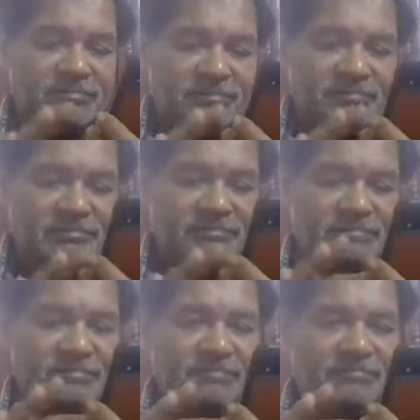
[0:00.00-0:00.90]

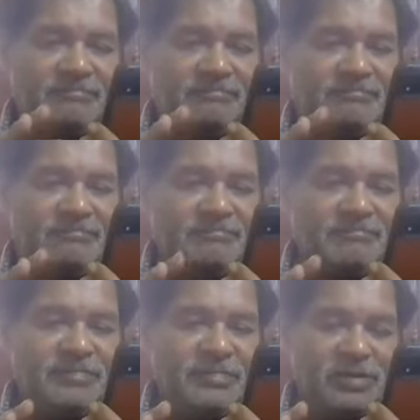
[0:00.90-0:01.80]

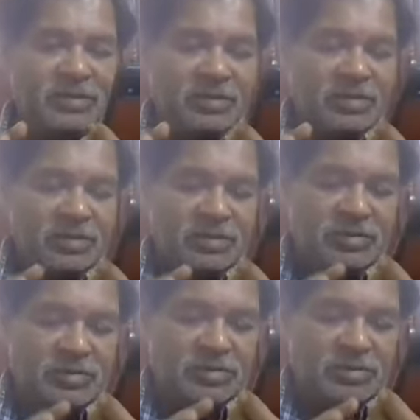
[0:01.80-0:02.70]

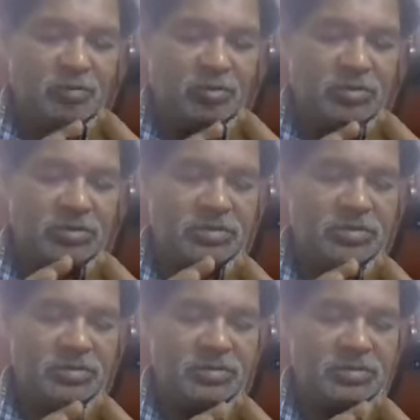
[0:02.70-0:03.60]

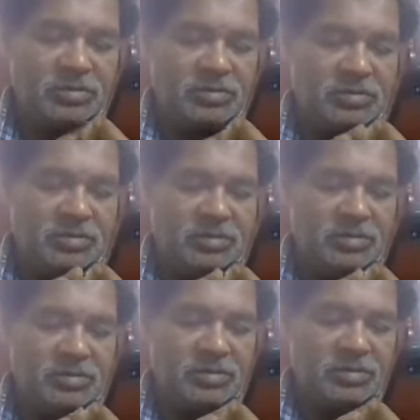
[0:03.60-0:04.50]

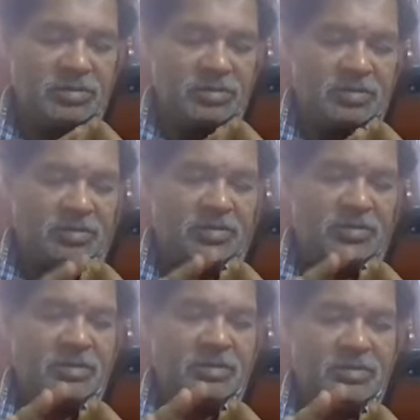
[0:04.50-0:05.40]

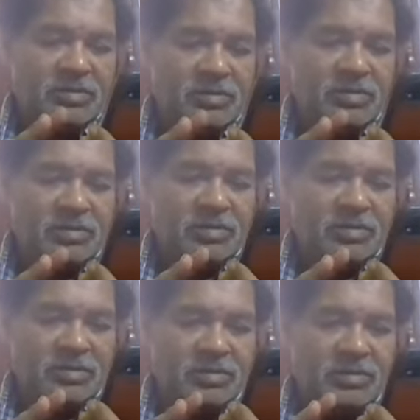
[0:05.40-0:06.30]

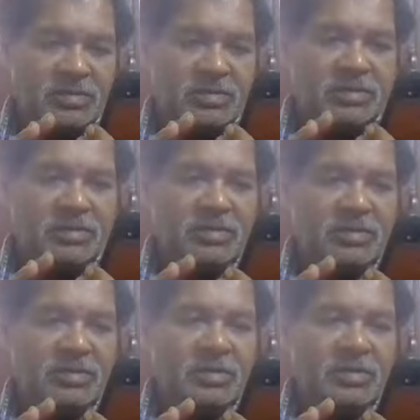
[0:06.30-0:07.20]

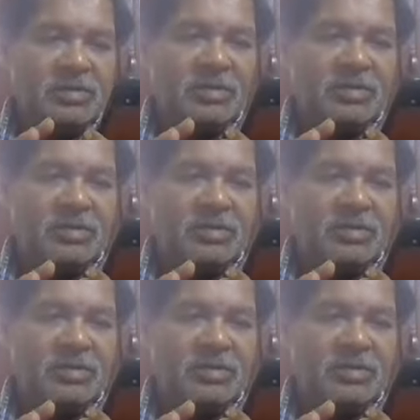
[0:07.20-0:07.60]
Nobody speaks.